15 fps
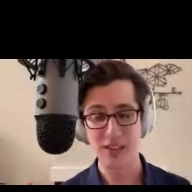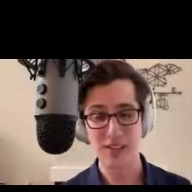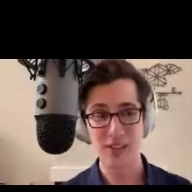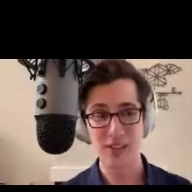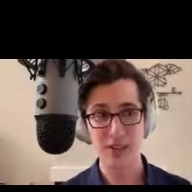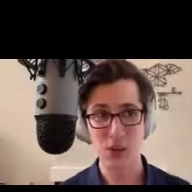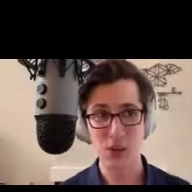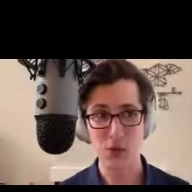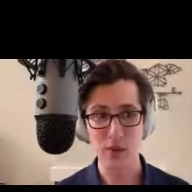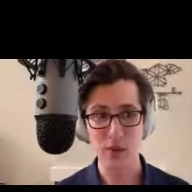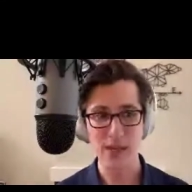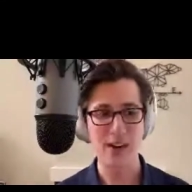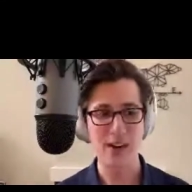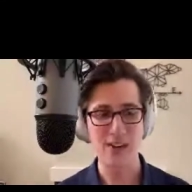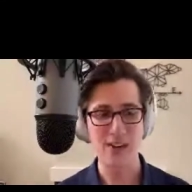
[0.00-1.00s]
create
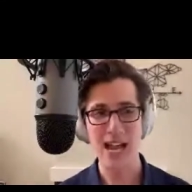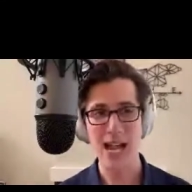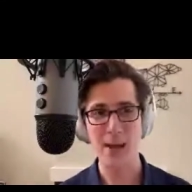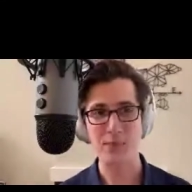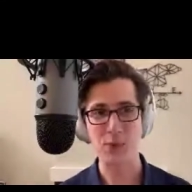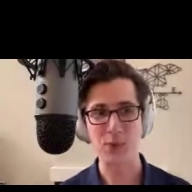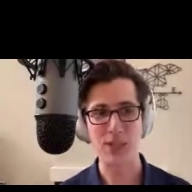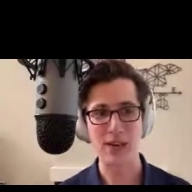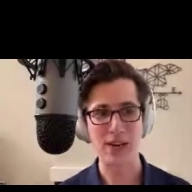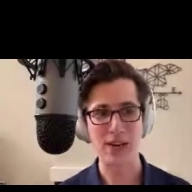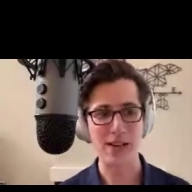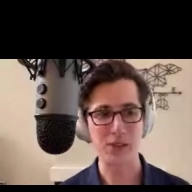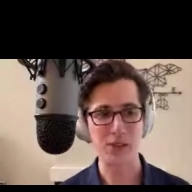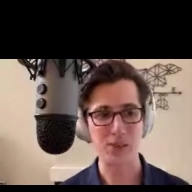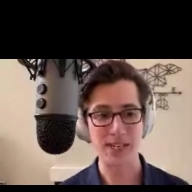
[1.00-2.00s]
our apps without
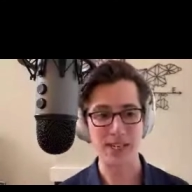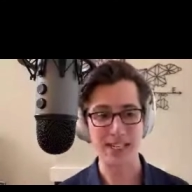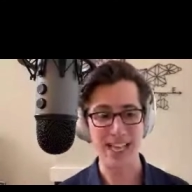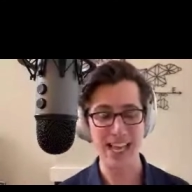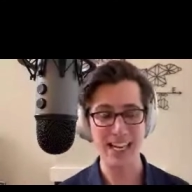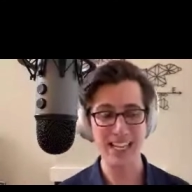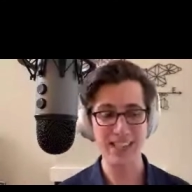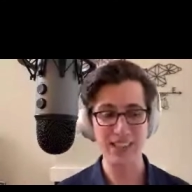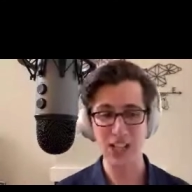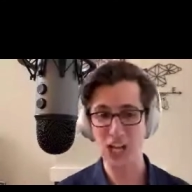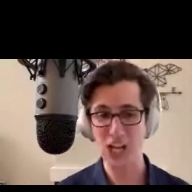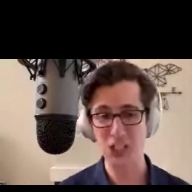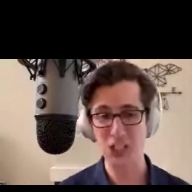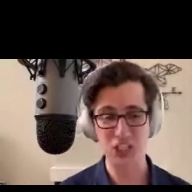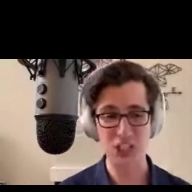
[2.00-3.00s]
having to write any
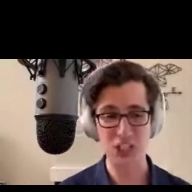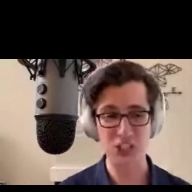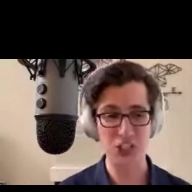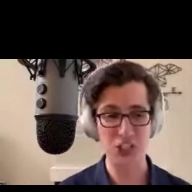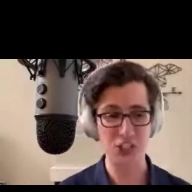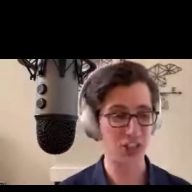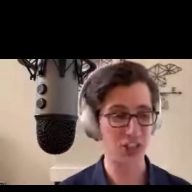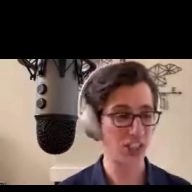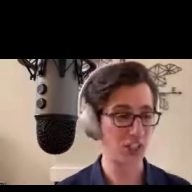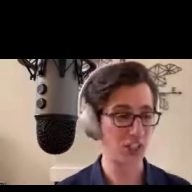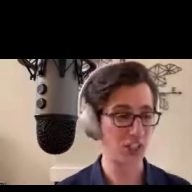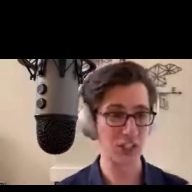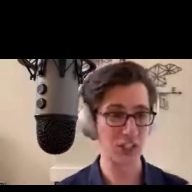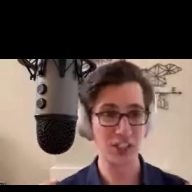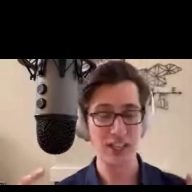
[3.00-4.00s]
logic. They're just
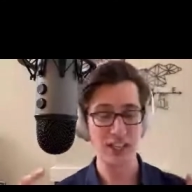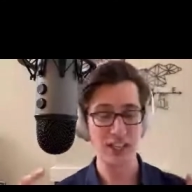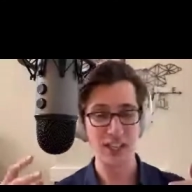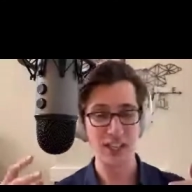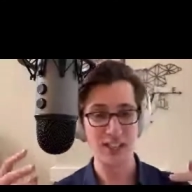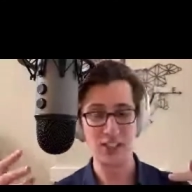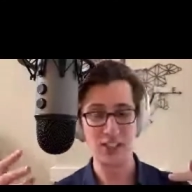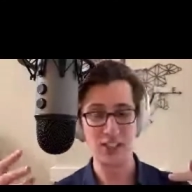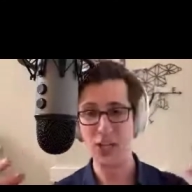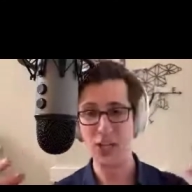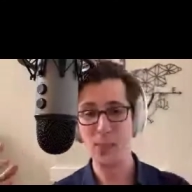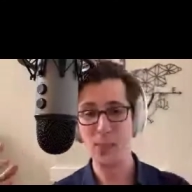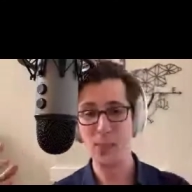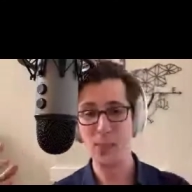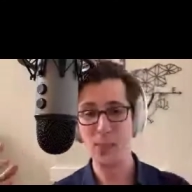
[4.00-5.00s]
essentially
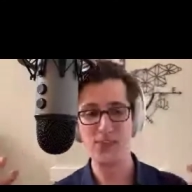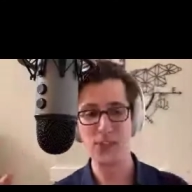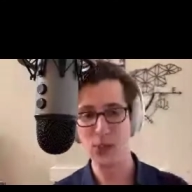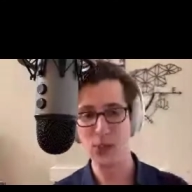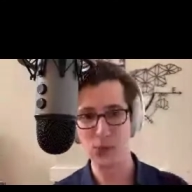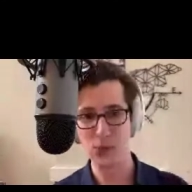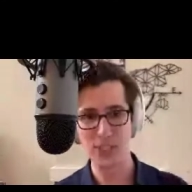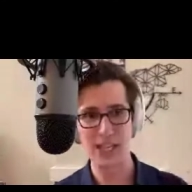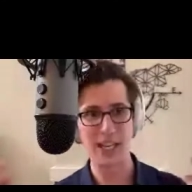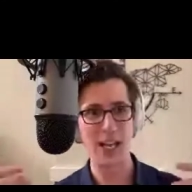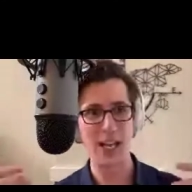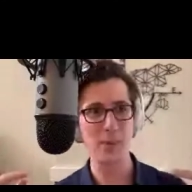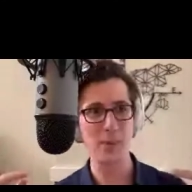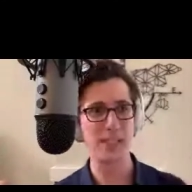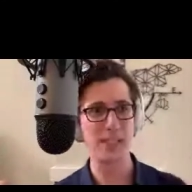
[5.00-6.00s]
dumb views that
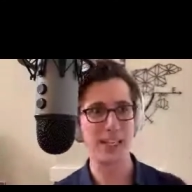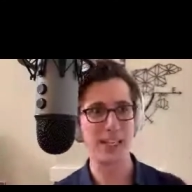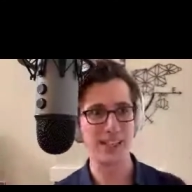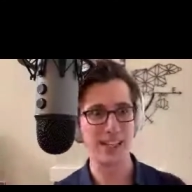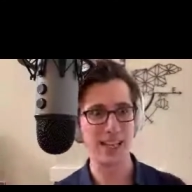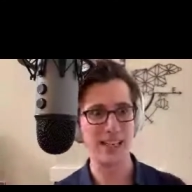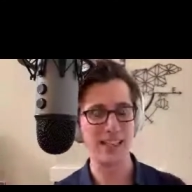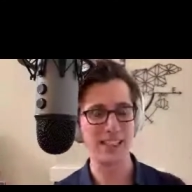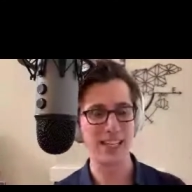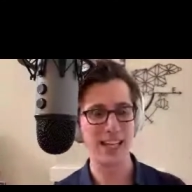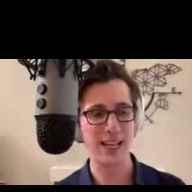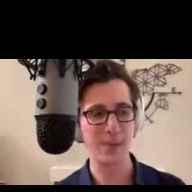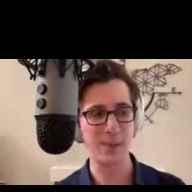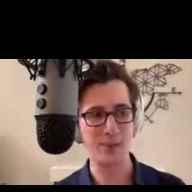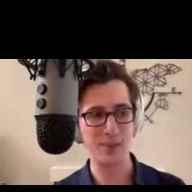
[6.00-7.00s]
update
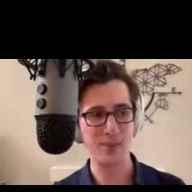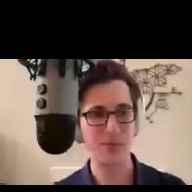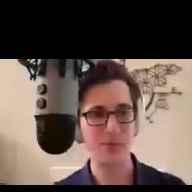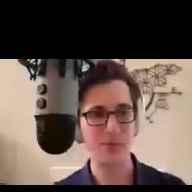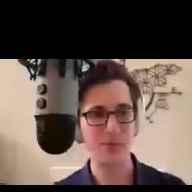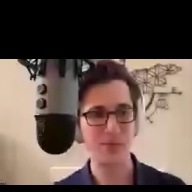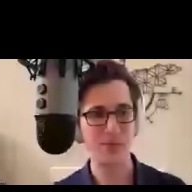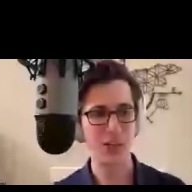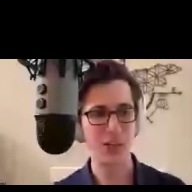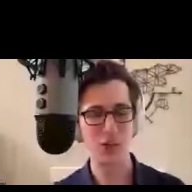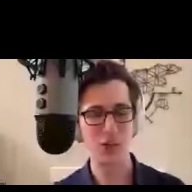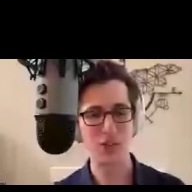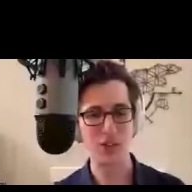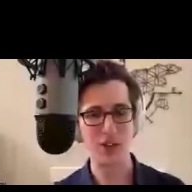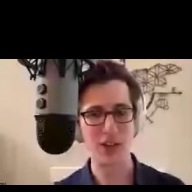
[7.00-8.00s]
anytime
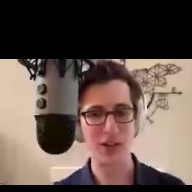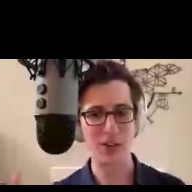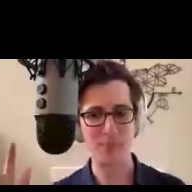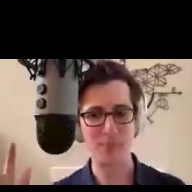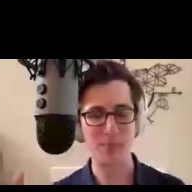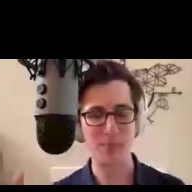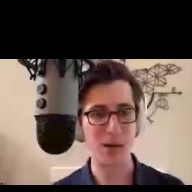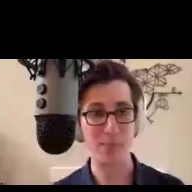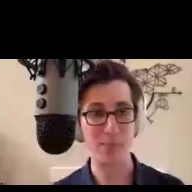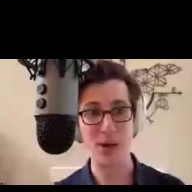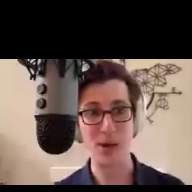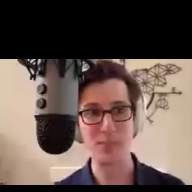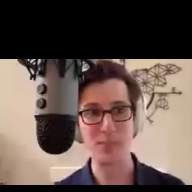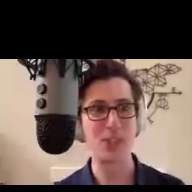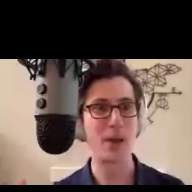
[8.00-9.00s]
our
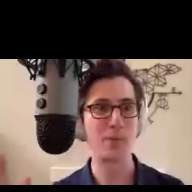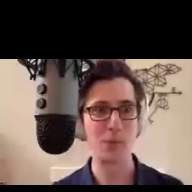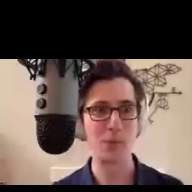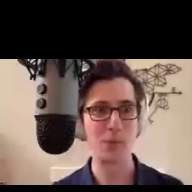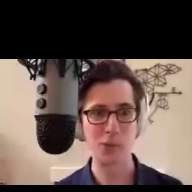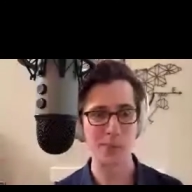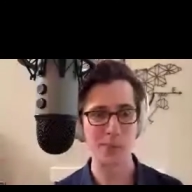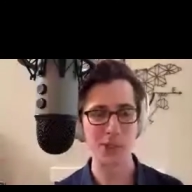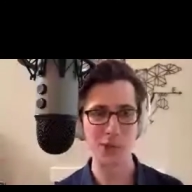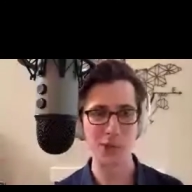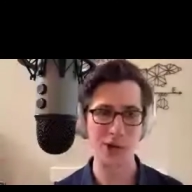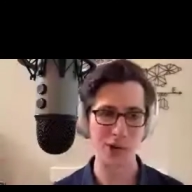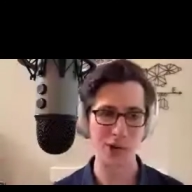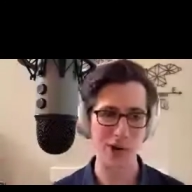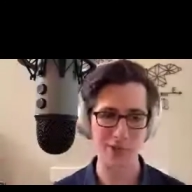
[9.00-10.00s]
pub sub subscription to our
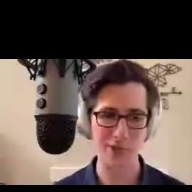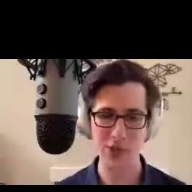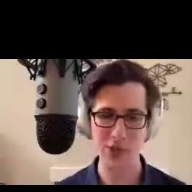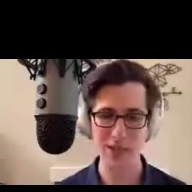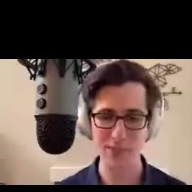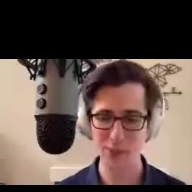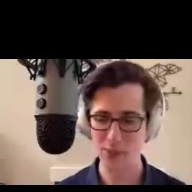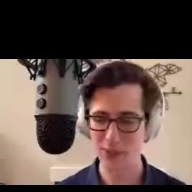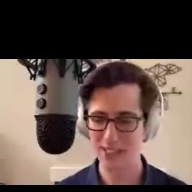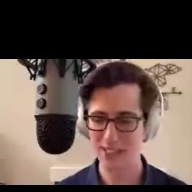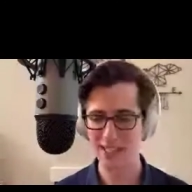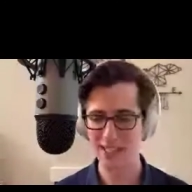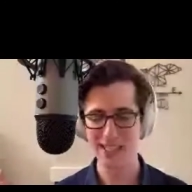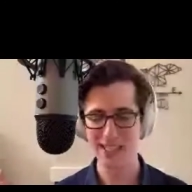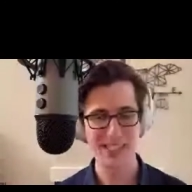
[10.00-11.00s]
GraphQL endpoint
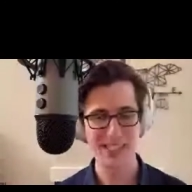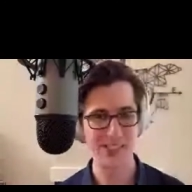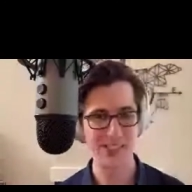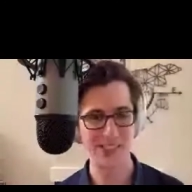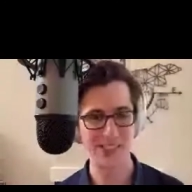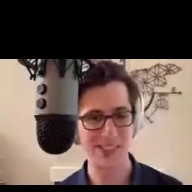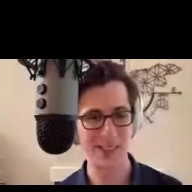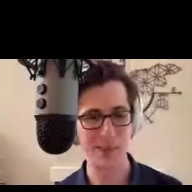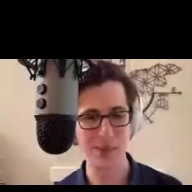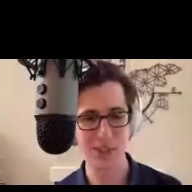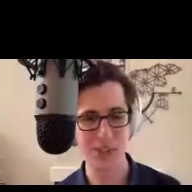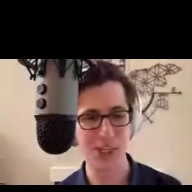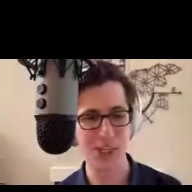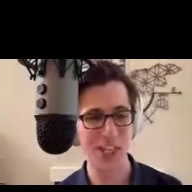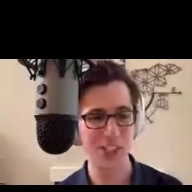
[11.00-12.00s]
tells us that something's
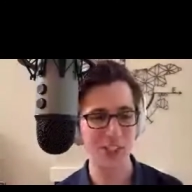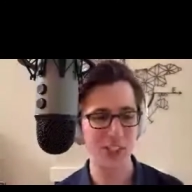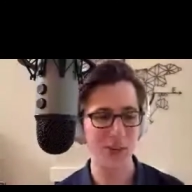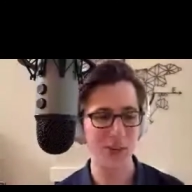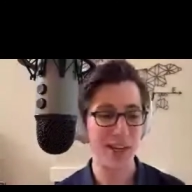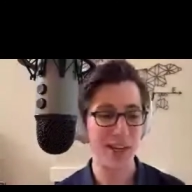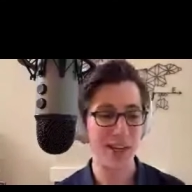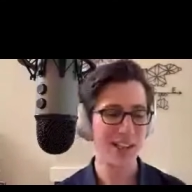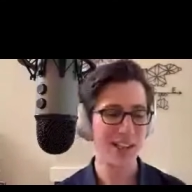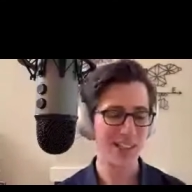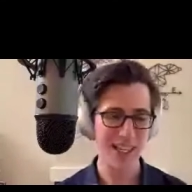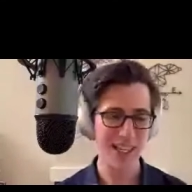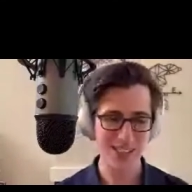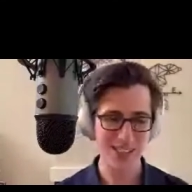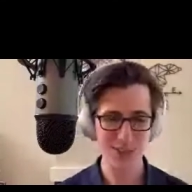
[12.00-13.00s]
changed. So
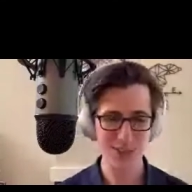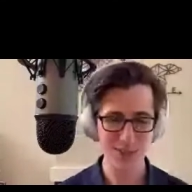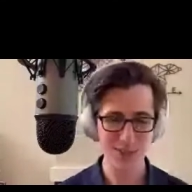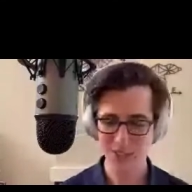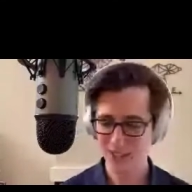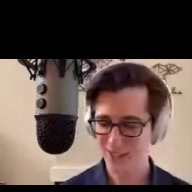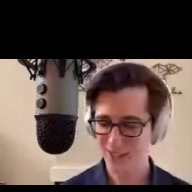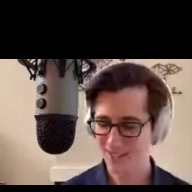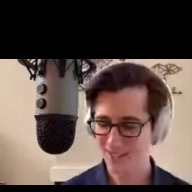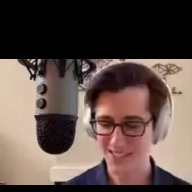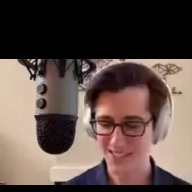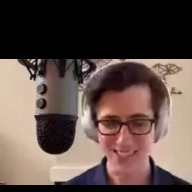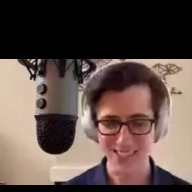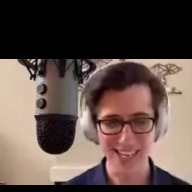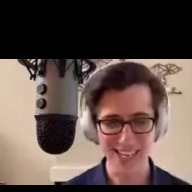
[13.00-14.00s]
lots of
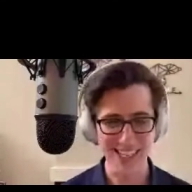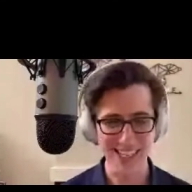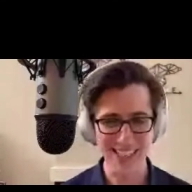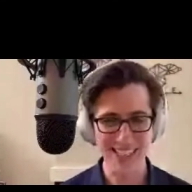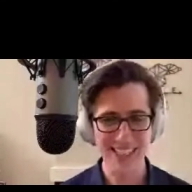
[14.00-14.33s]
exciting